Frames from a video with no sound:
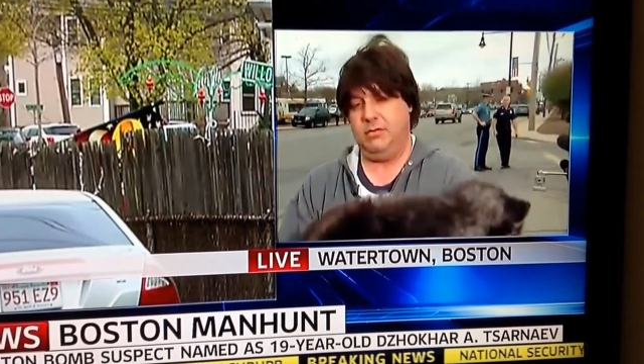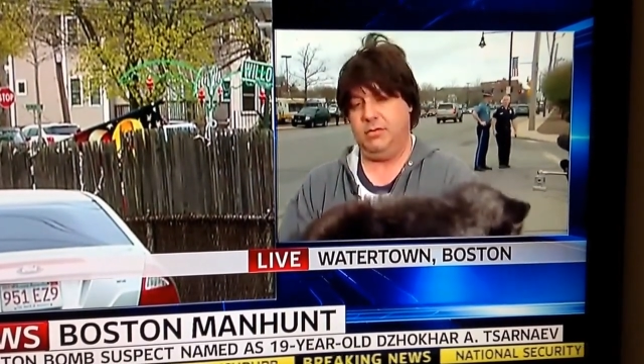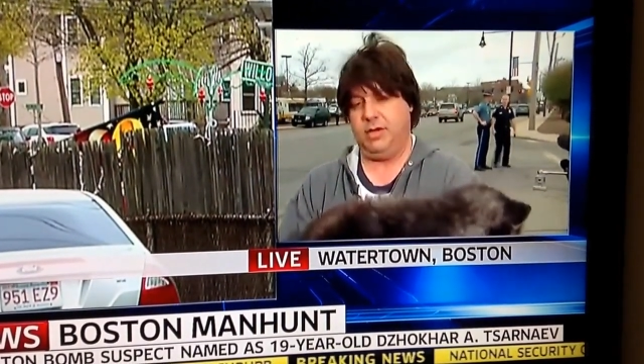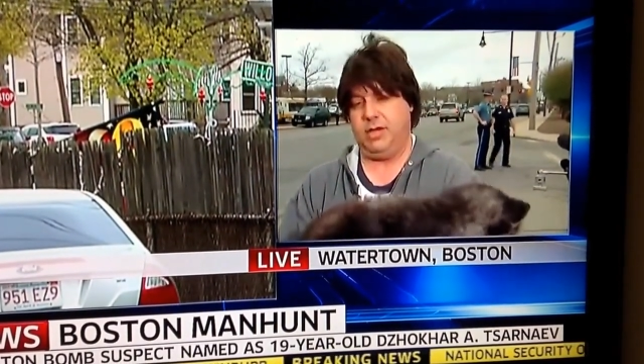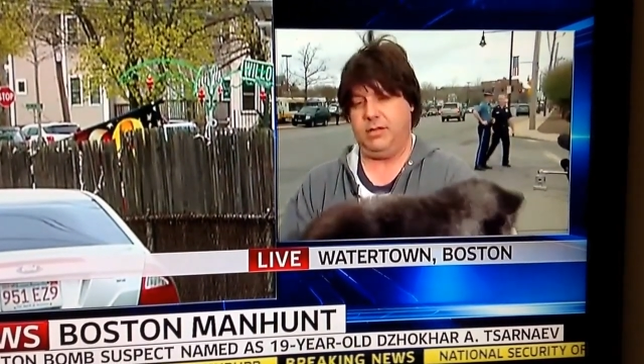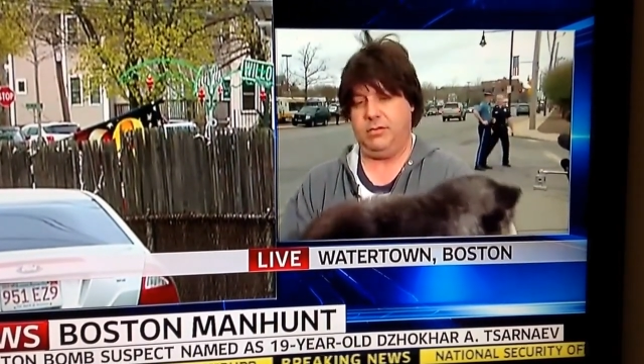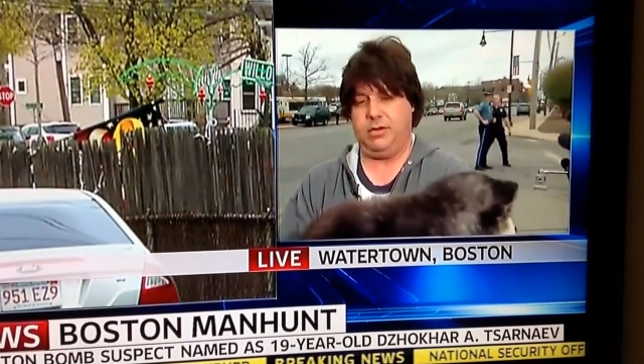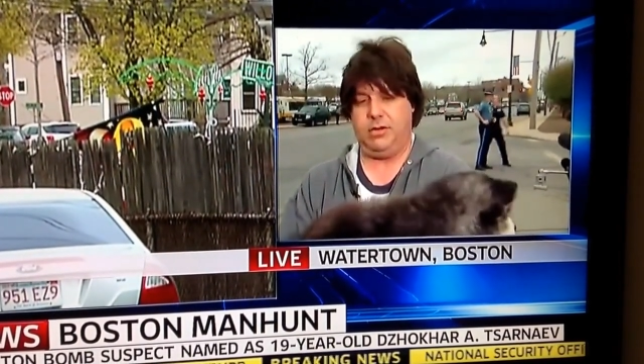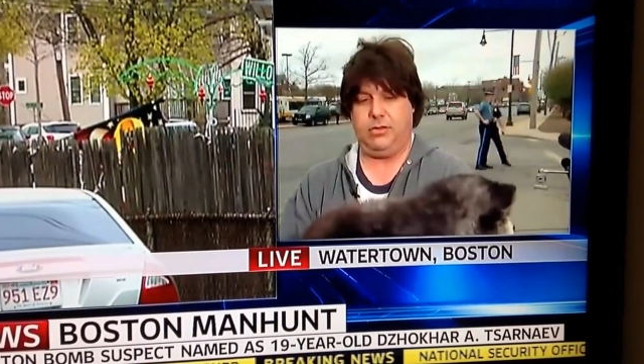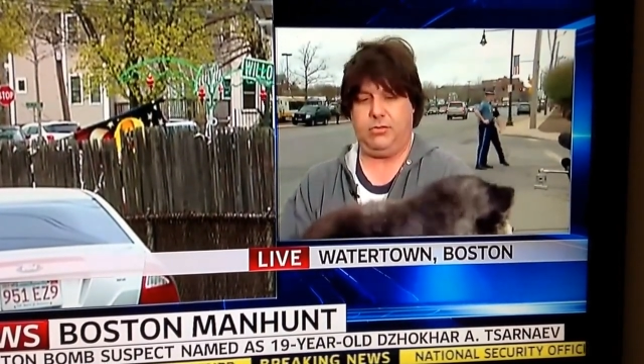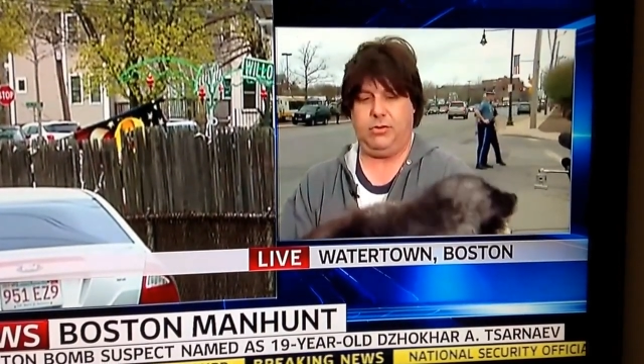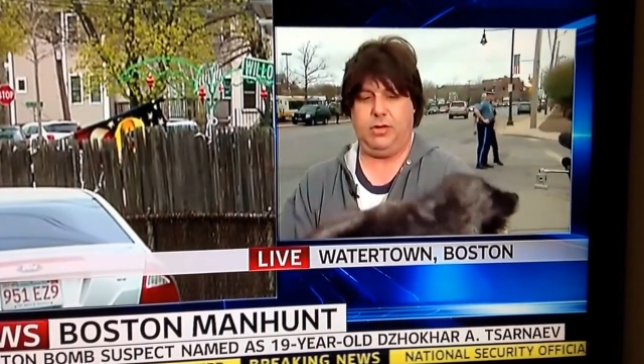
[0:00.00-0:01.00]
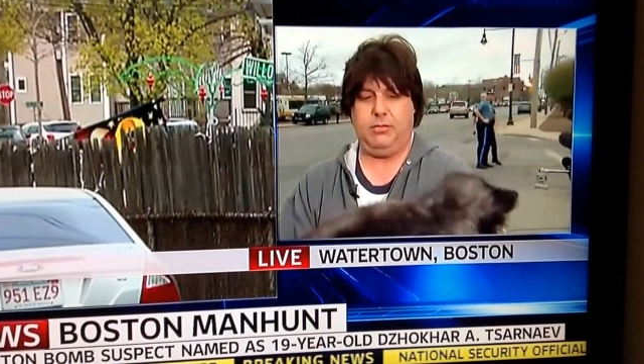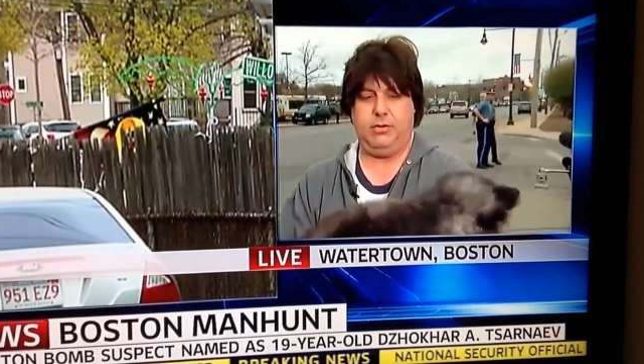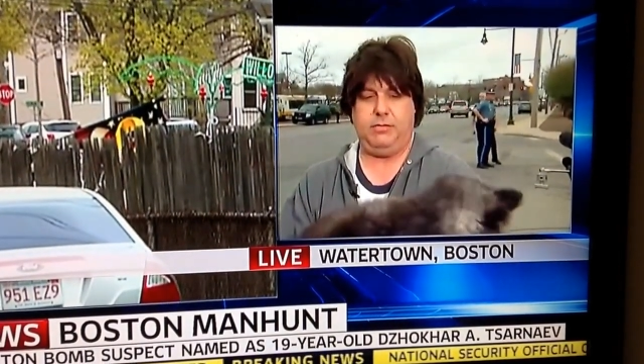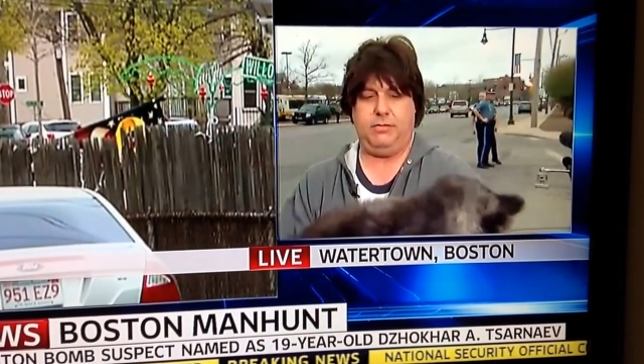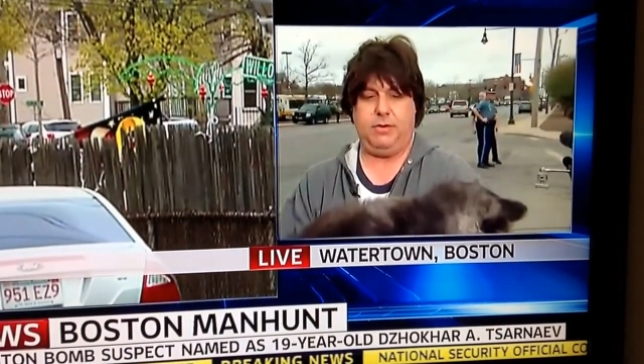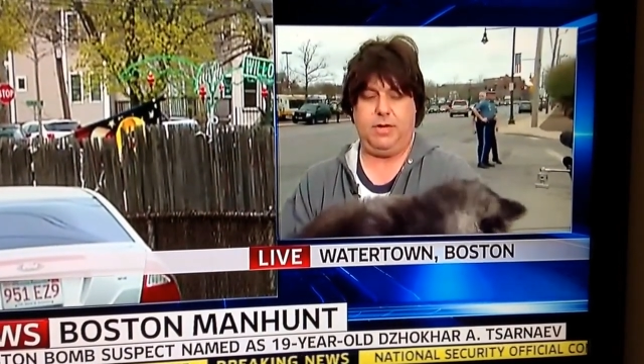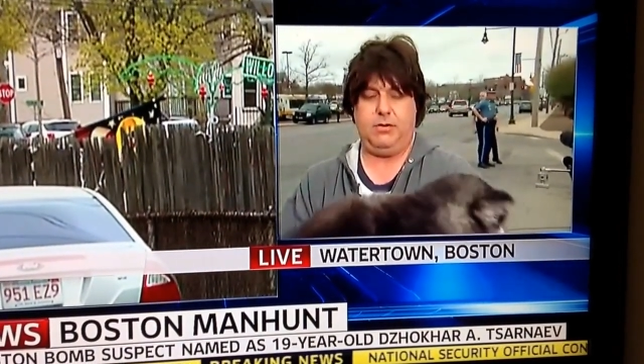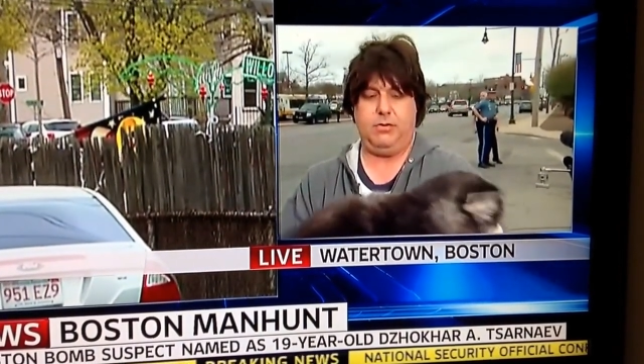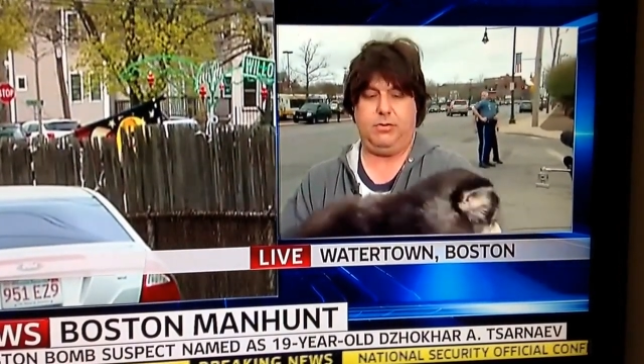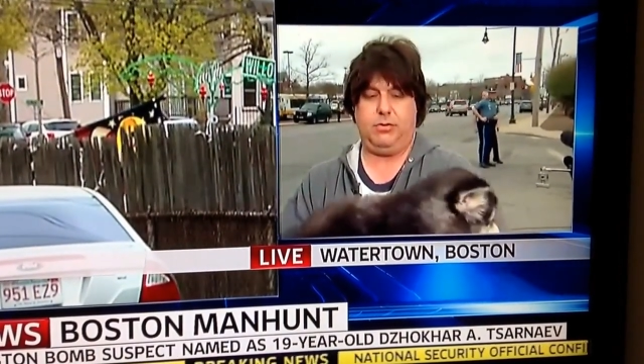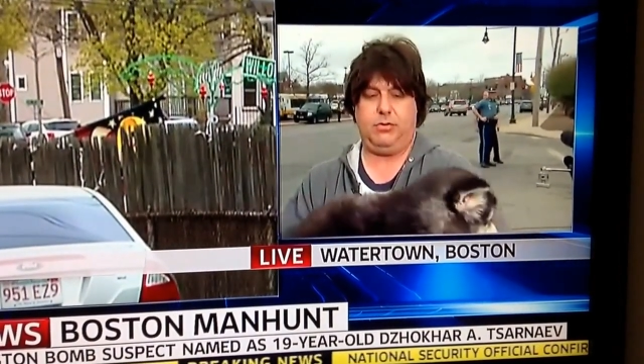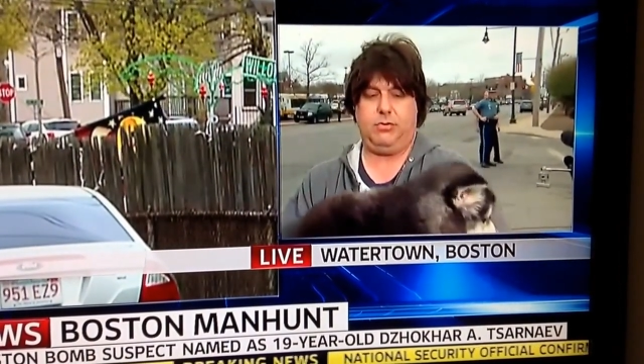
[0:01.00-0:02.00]
We got to our street about four
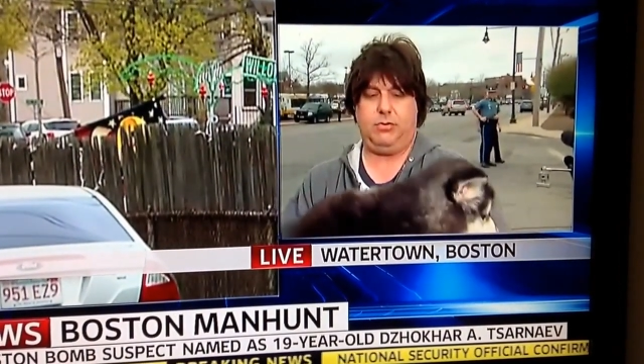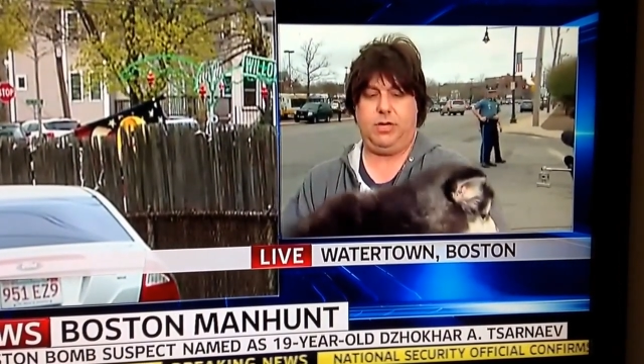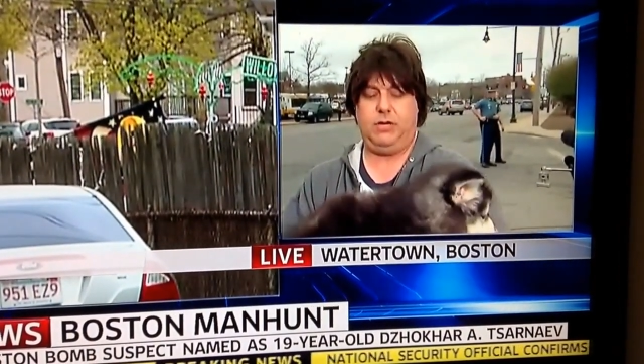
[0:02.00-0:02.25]
hours away,